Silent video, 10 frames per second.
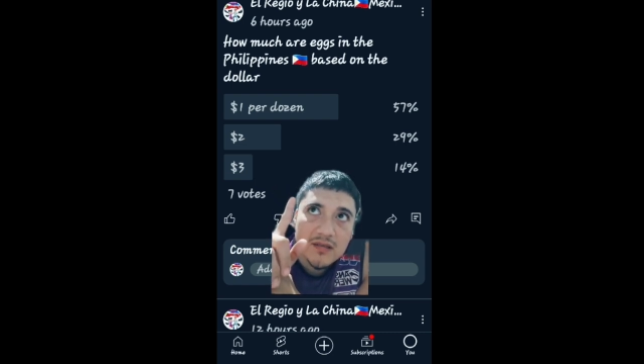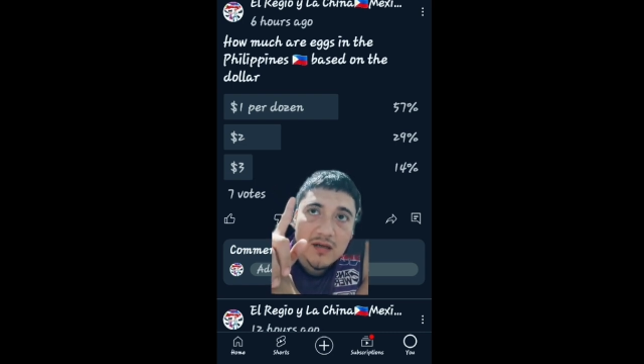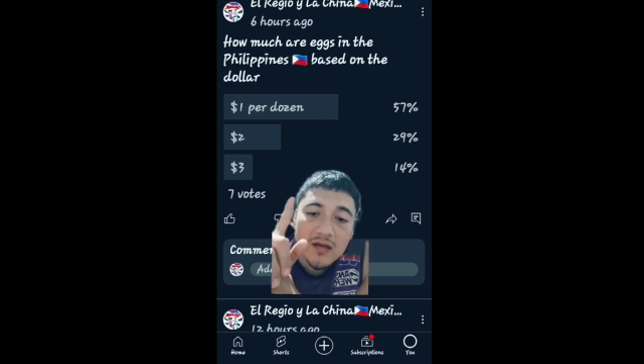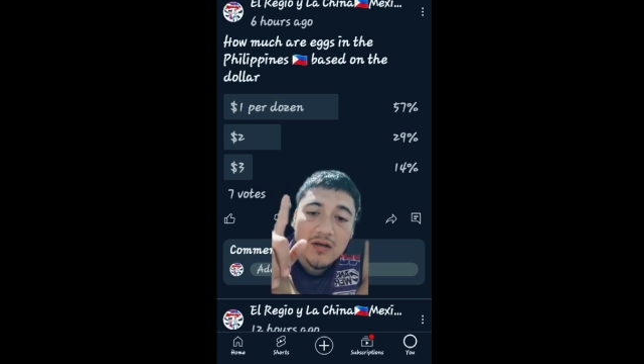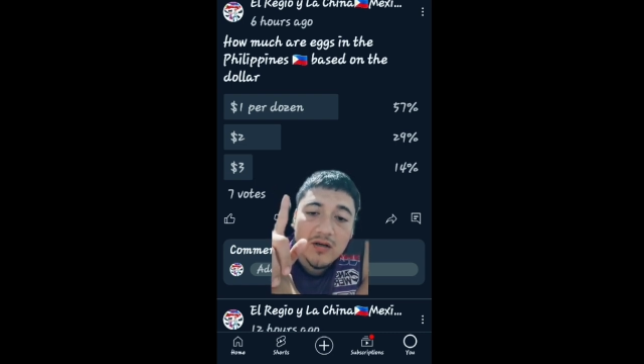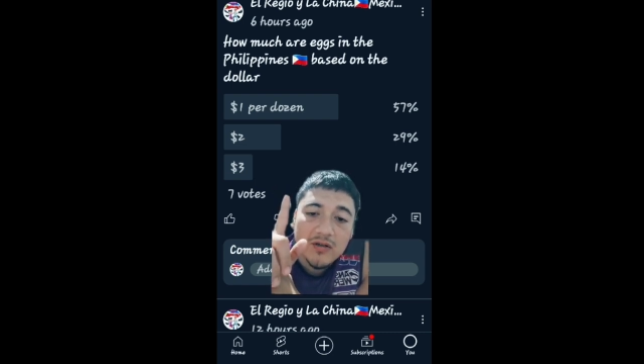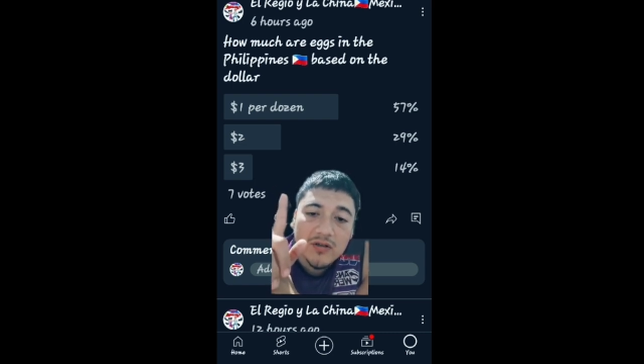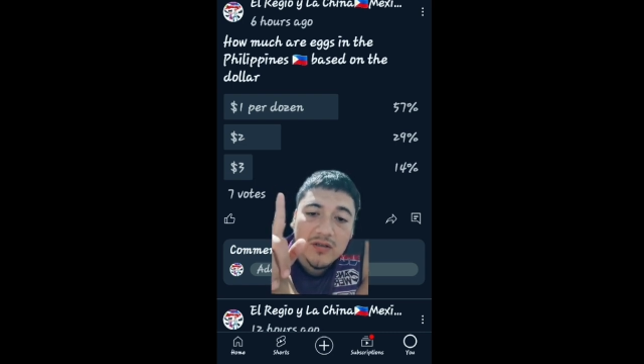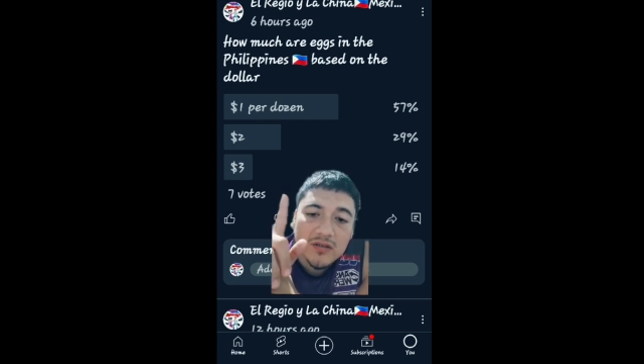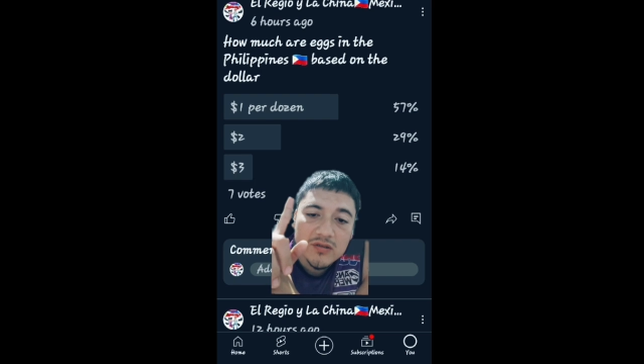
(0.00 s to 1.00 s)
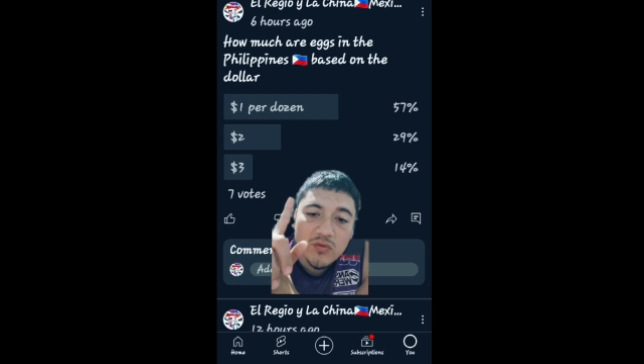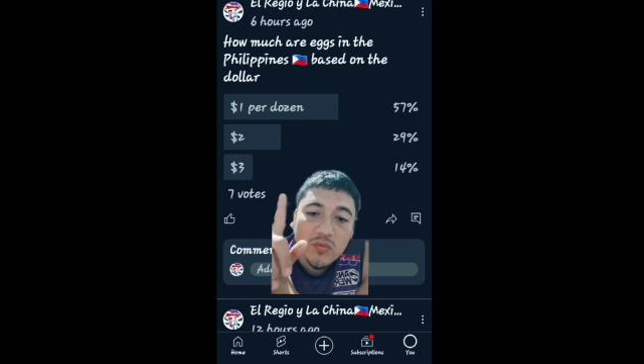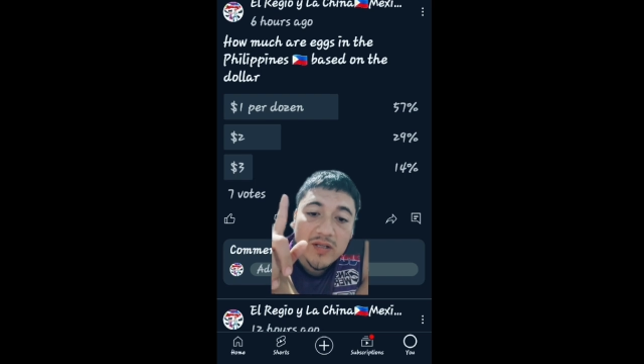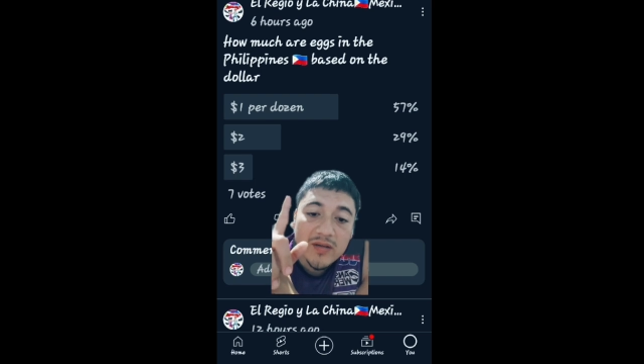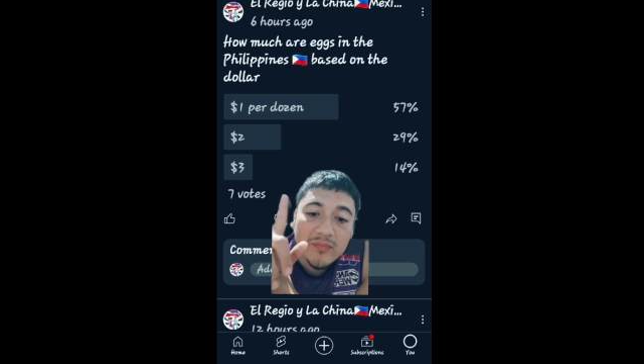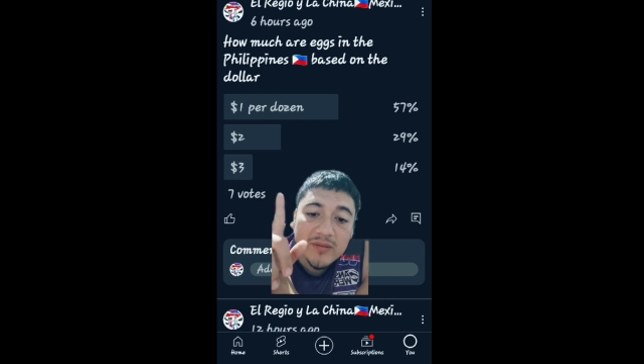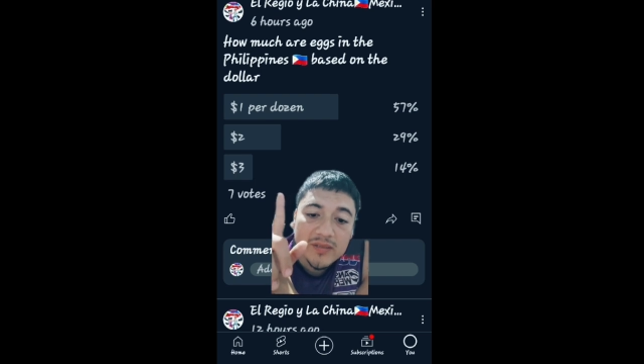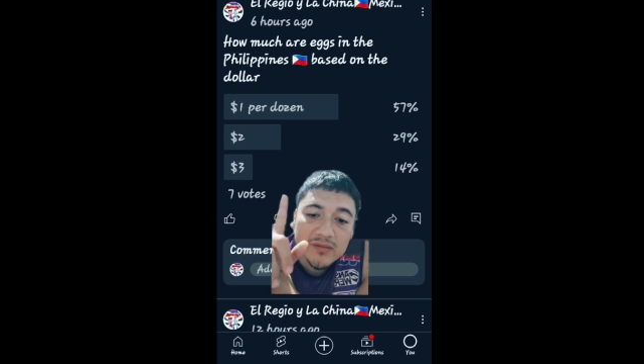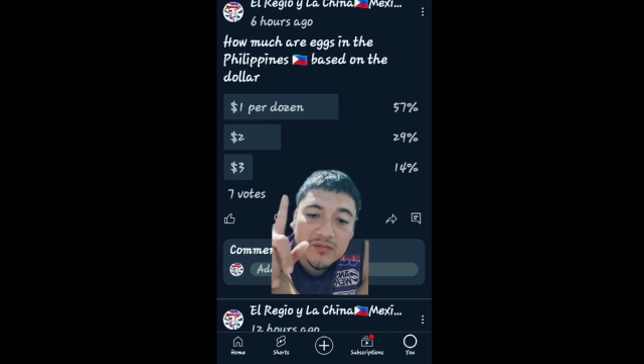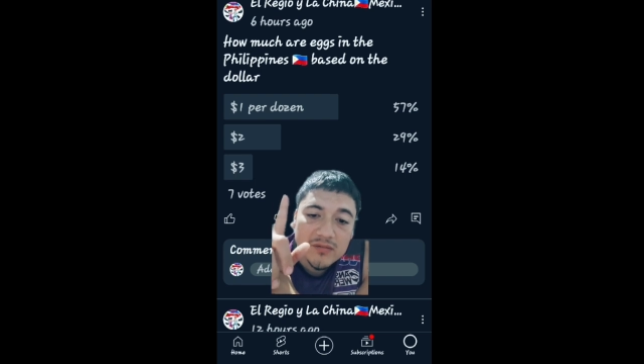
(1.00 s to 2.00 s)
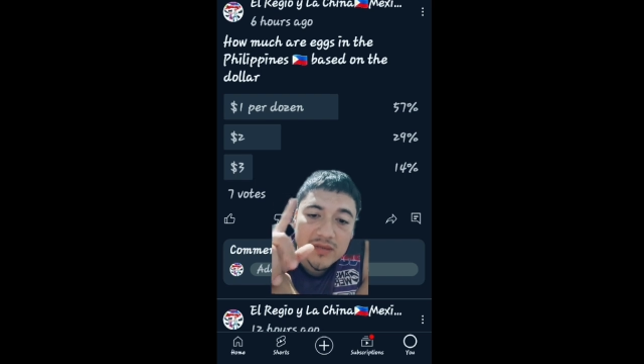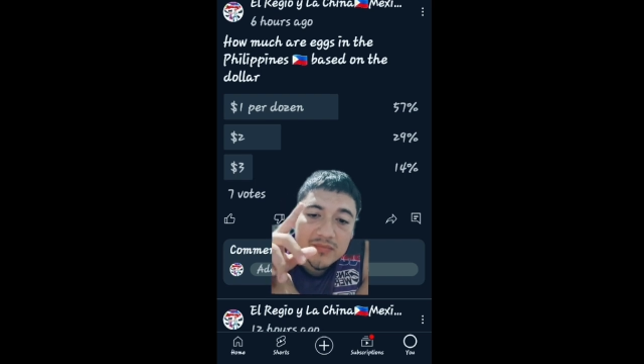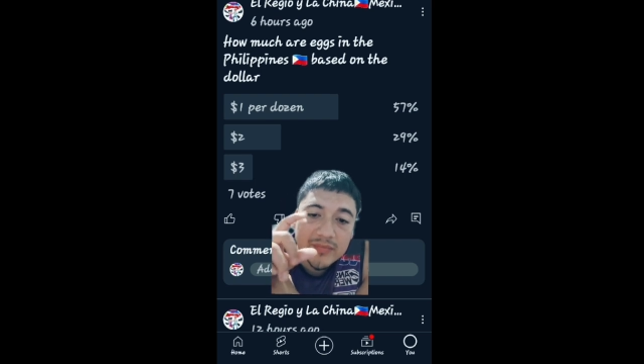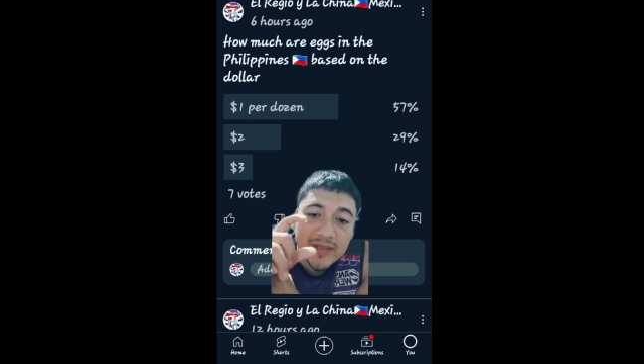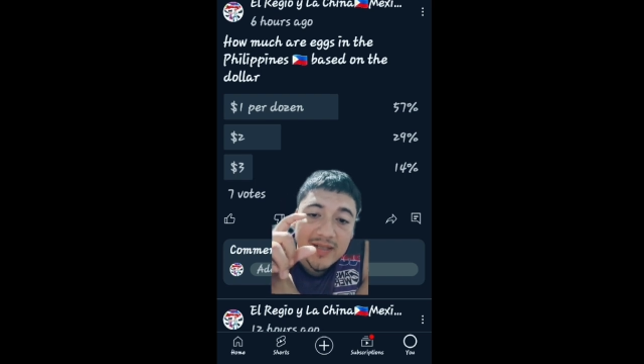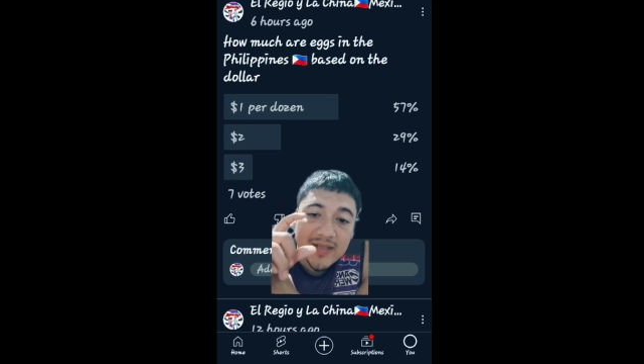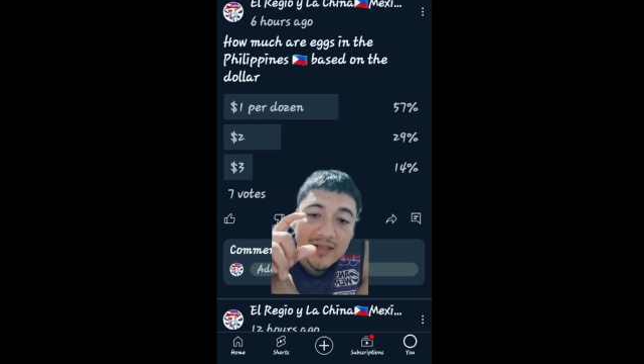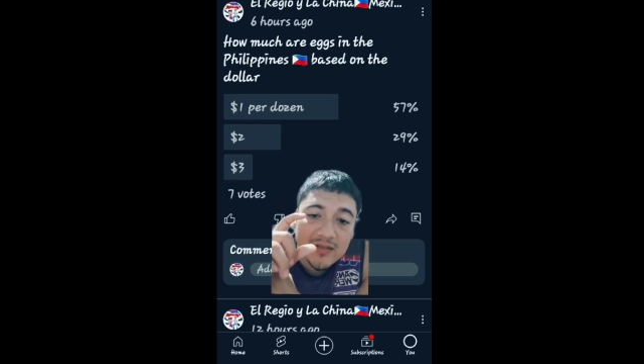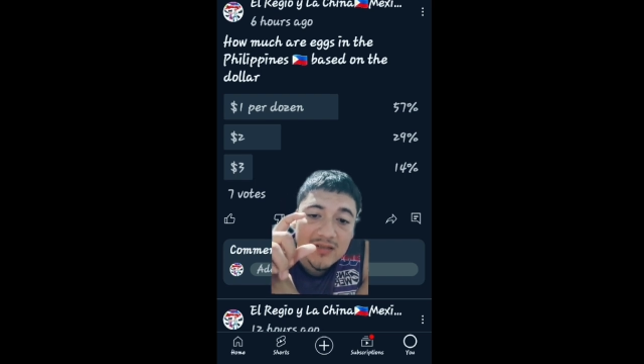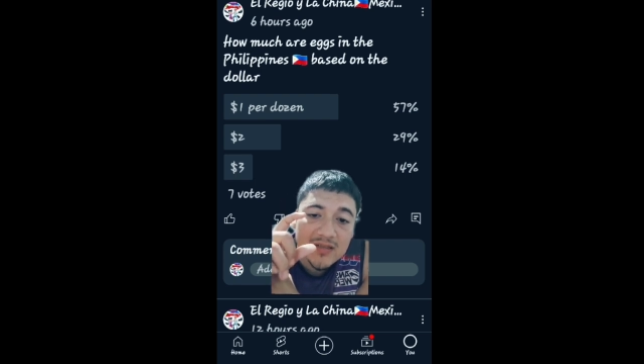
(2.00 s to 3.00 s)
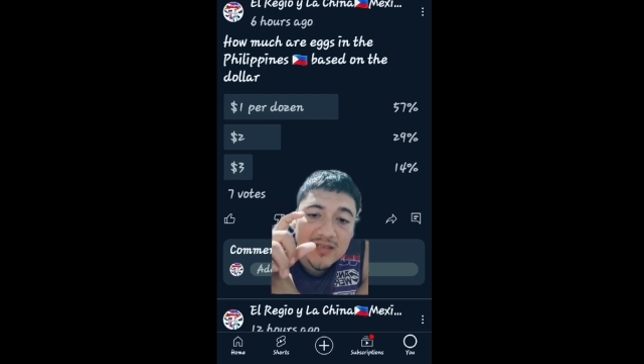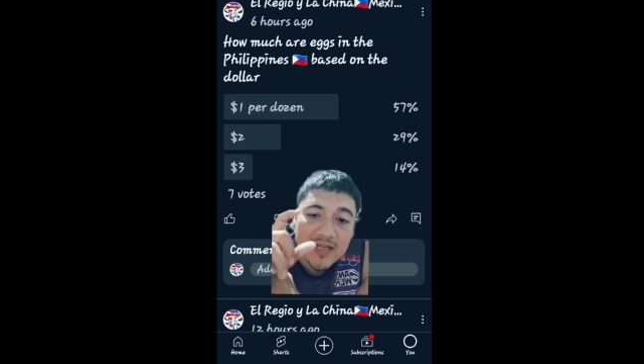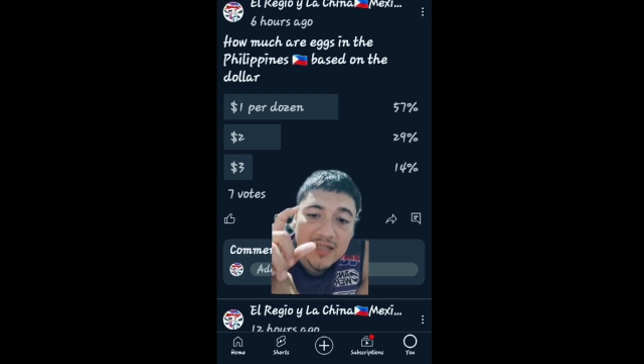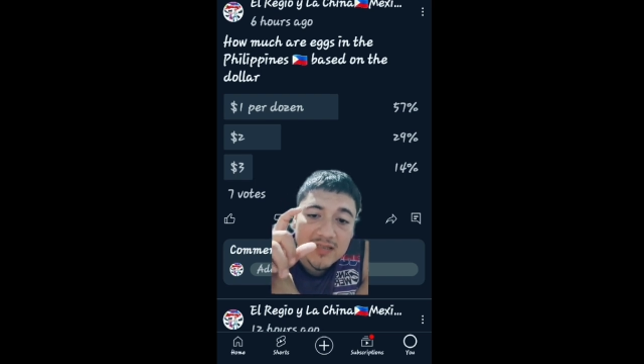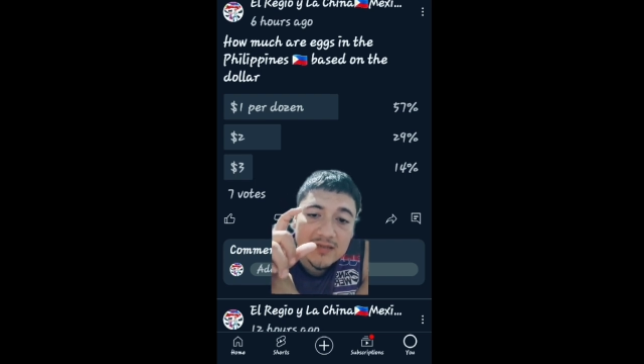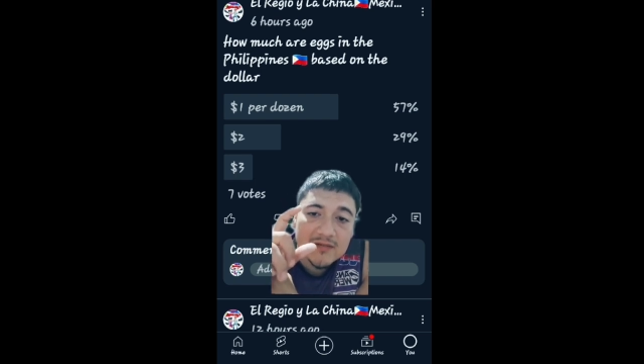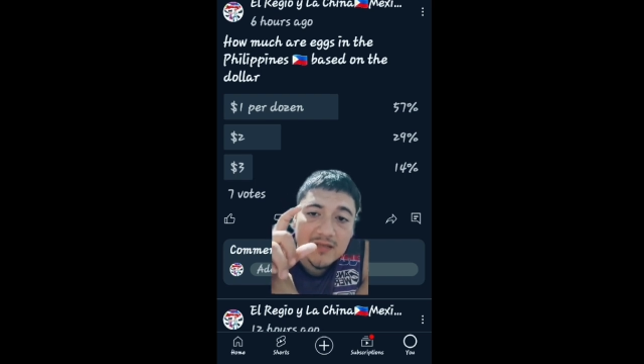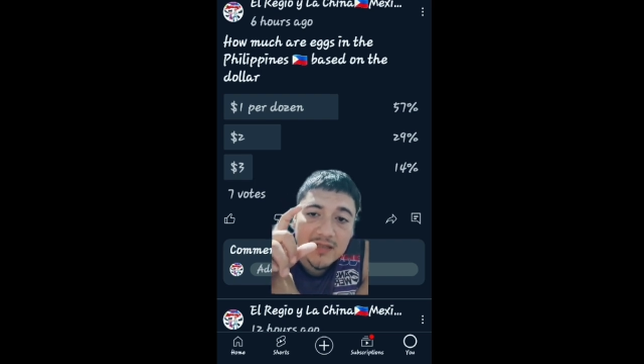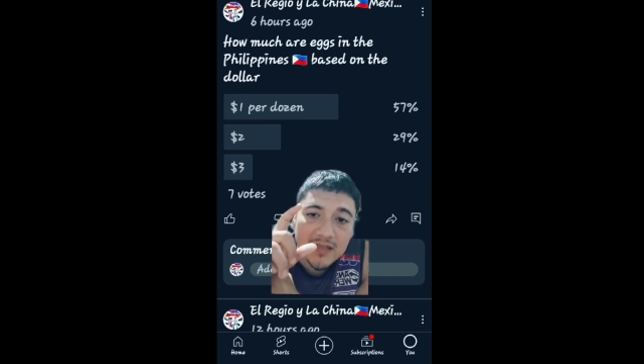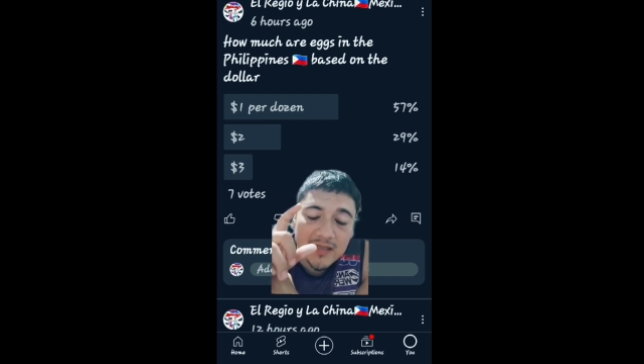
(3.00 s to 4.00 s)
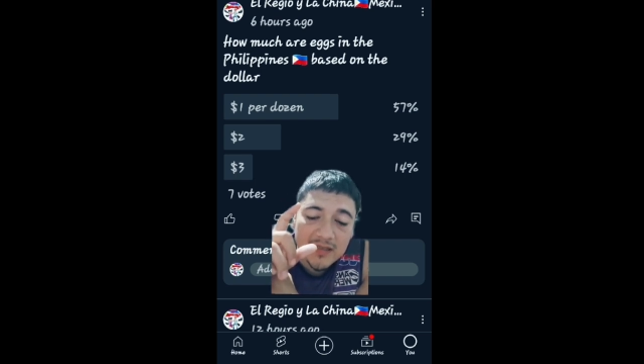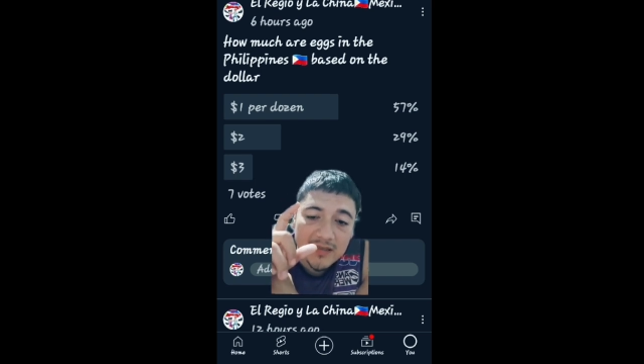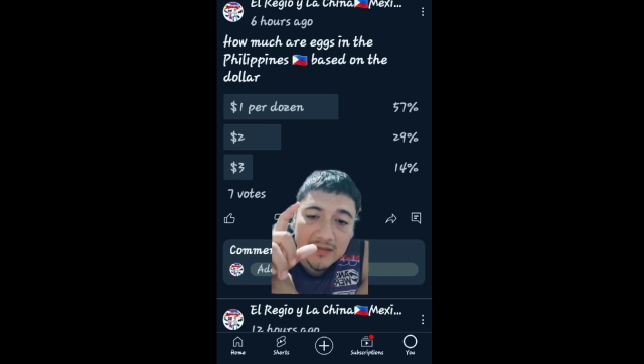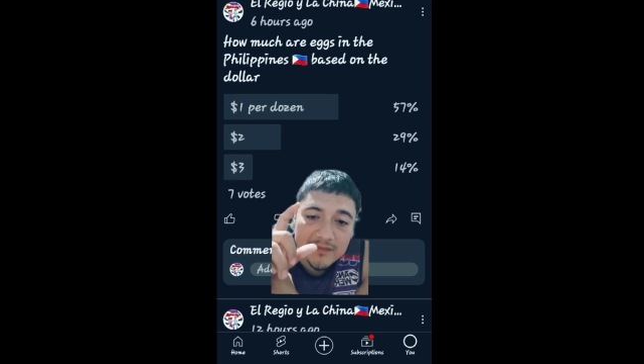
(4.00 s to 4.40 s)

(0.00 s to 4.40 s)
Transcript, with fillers: 120 pesos depending on the size of the egg.